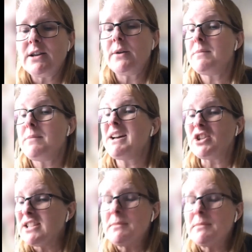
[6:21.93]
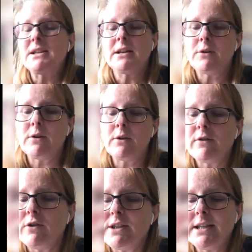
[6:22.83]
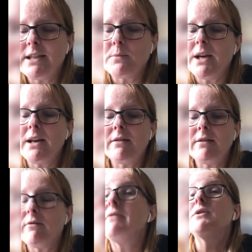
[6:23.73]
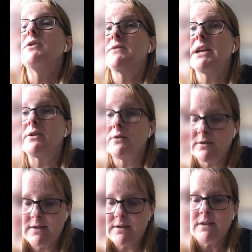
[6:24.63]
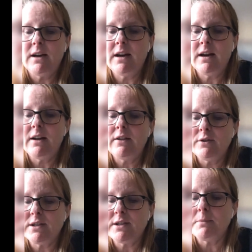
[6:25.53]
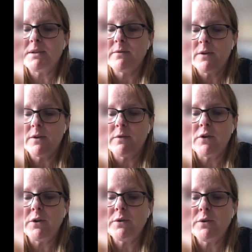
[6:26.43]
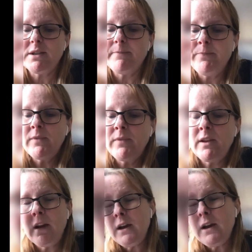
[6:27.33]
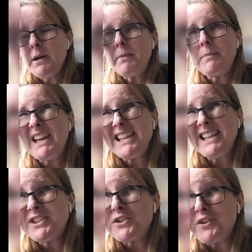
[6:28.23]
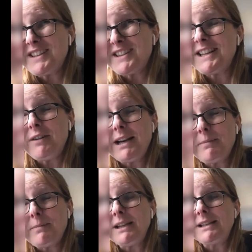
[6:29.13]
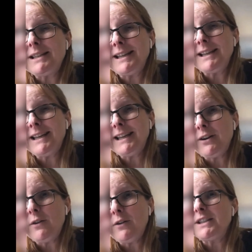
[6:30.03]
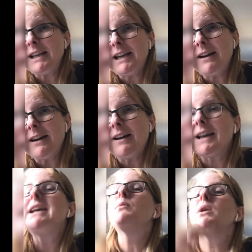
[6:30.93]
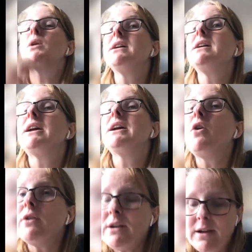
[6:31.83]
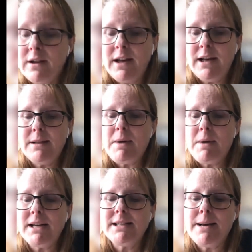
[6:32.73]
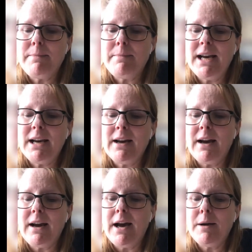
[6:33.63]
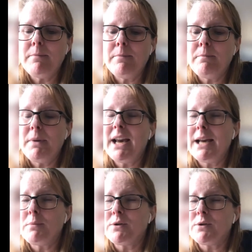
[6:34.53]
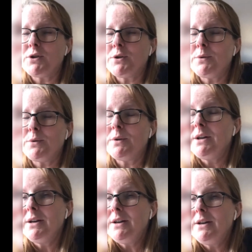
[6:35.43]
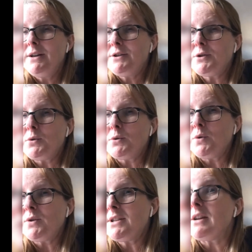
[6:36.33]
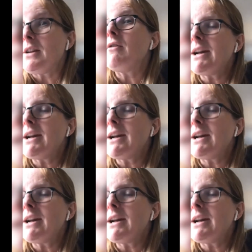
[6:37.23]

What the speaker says: So I imagine similar to local authorities with refuse vehicles and those types of crews. PPE stocks and availability, obviously a key one early on in the pandemic, being able to source the